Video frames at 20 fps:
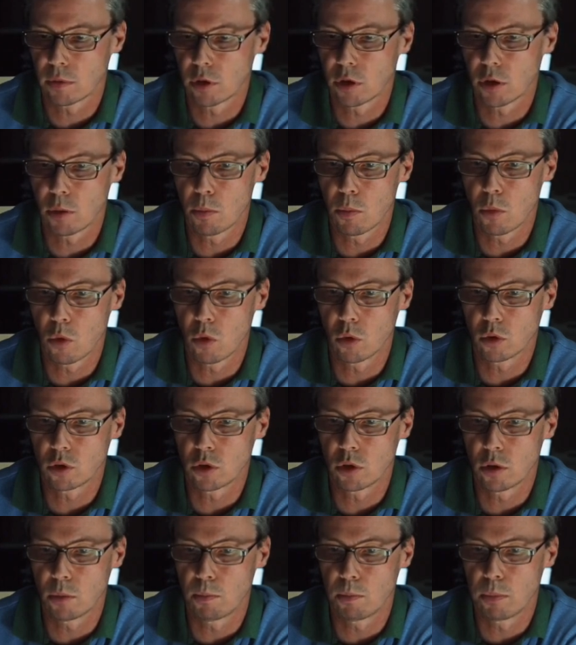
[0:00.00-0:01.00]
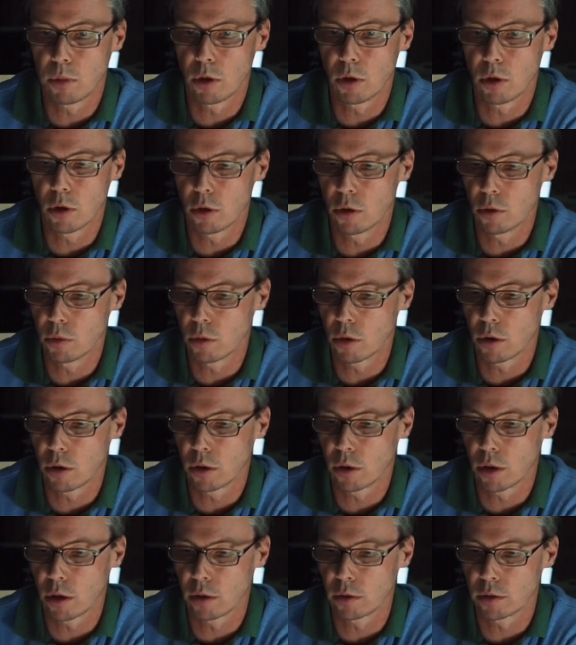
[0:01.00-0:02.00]
We'll go more to the blue
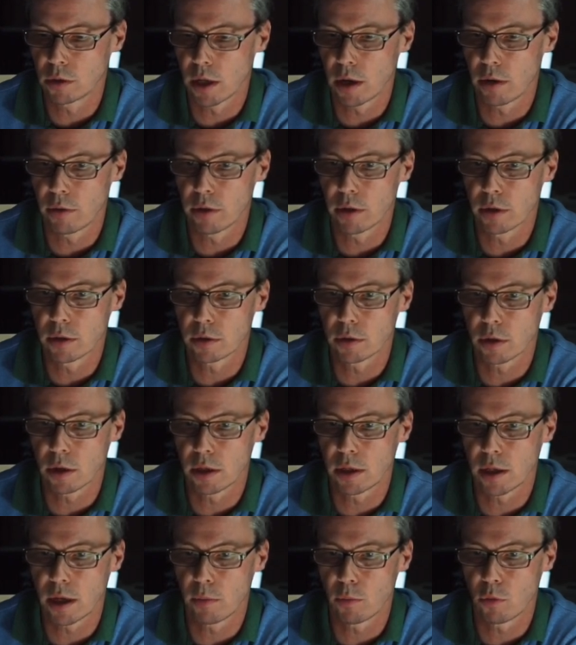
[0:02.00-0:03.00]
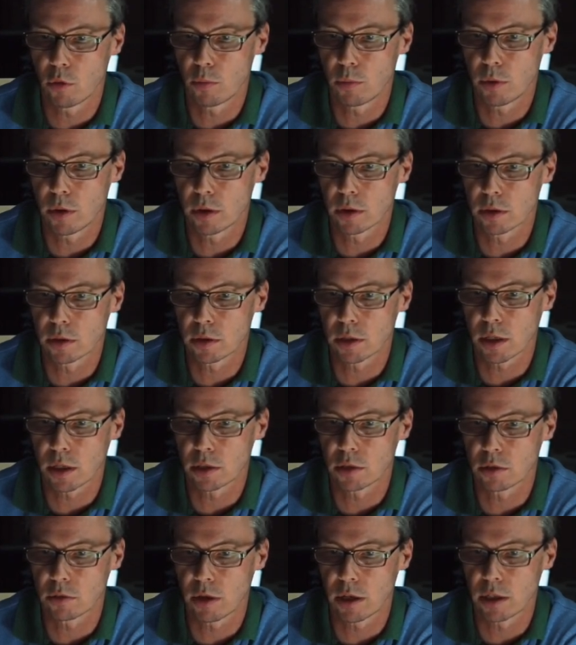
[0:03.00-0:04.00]
on those areas. Again, we'll bring the
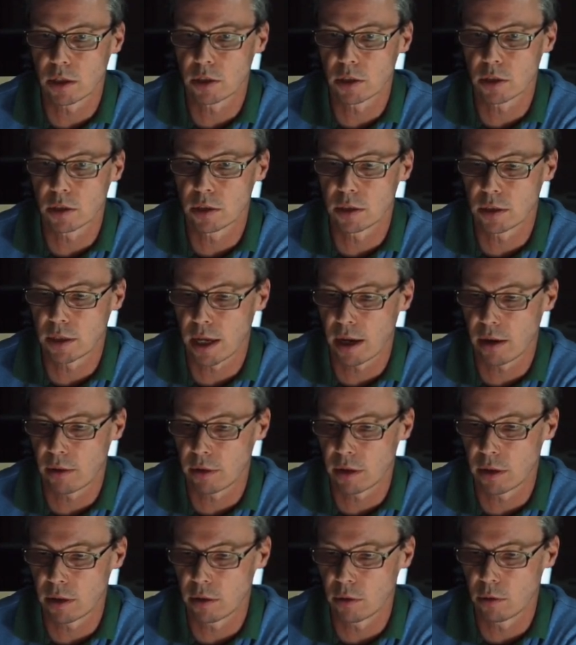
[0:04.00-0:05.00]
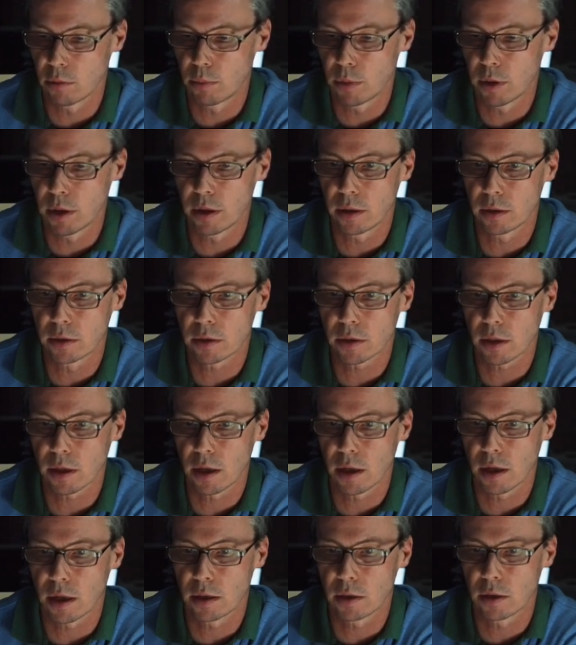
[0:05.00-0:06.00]
saturation down a little bit
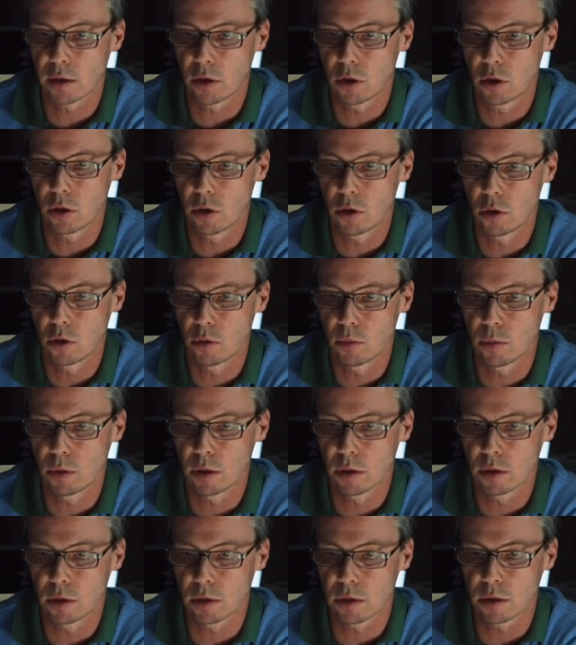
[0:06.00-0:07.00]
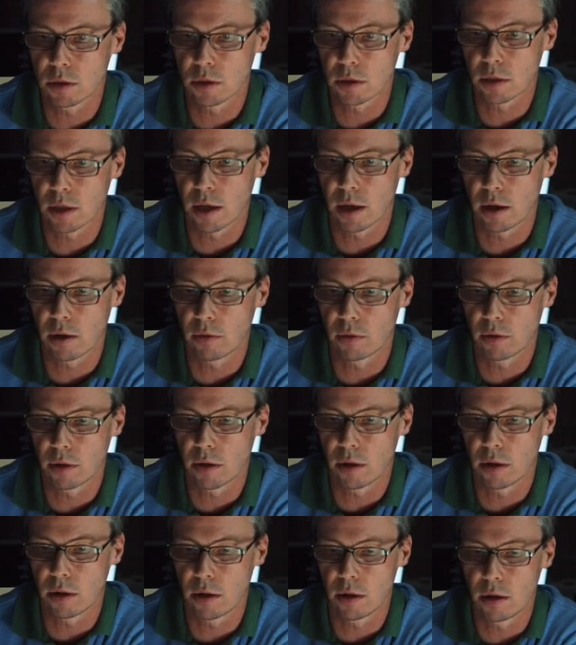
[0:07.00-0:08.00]
and the luminance down
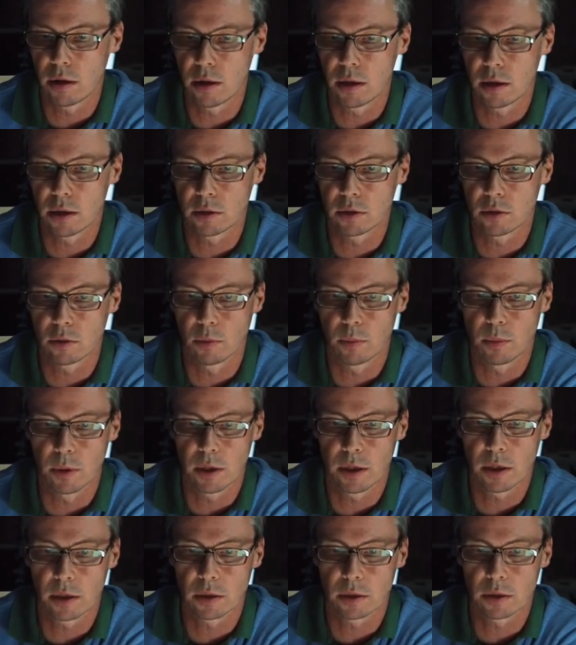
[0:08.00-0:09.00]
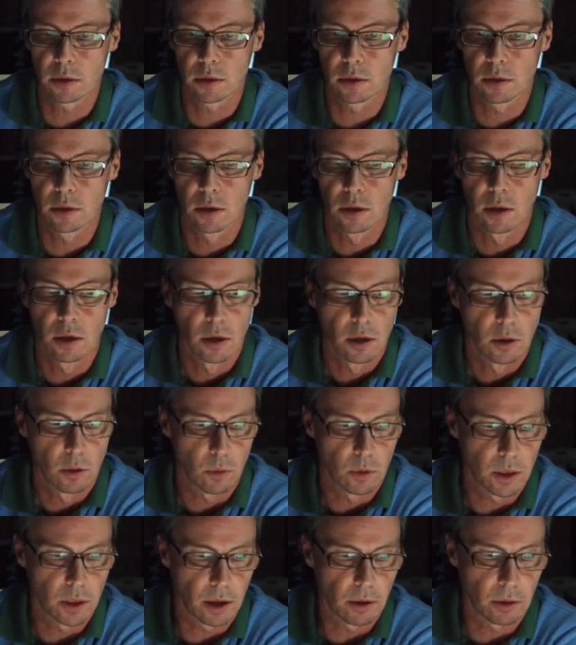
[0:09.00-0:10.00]
a little bit
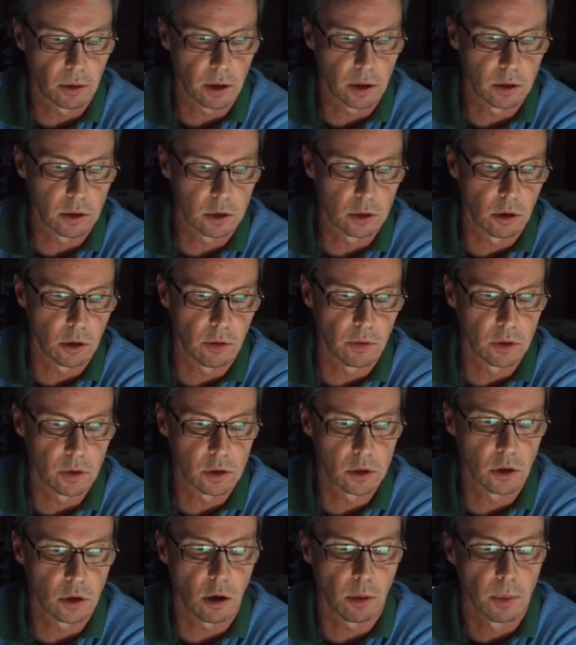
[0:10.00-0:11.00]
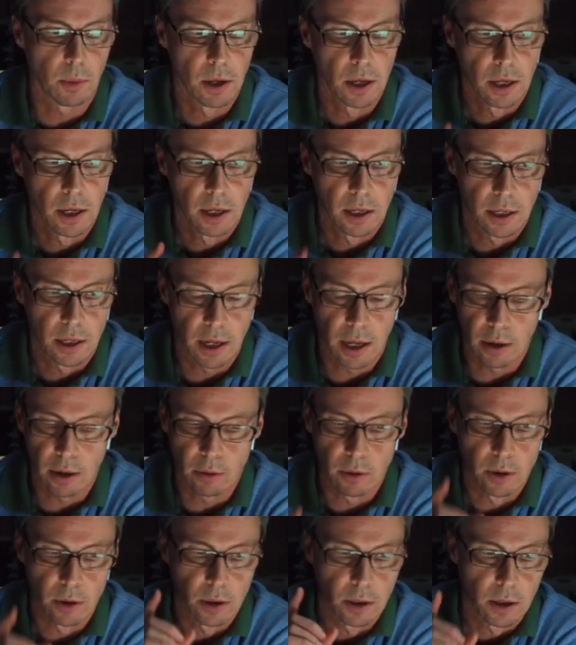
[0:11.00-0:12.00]
without going too over the top.
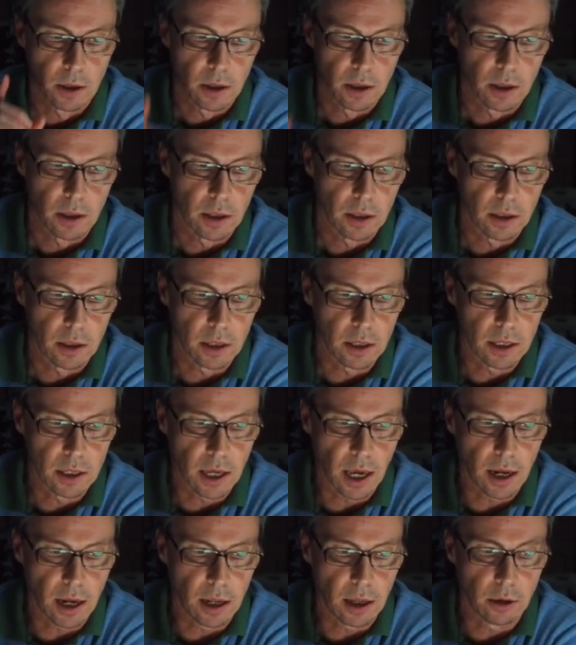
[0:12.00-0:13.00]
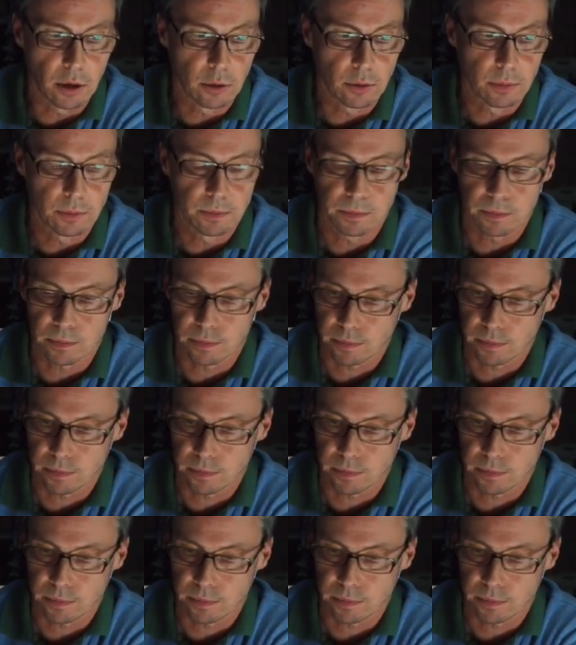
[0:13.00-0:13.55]
Now, the yellow,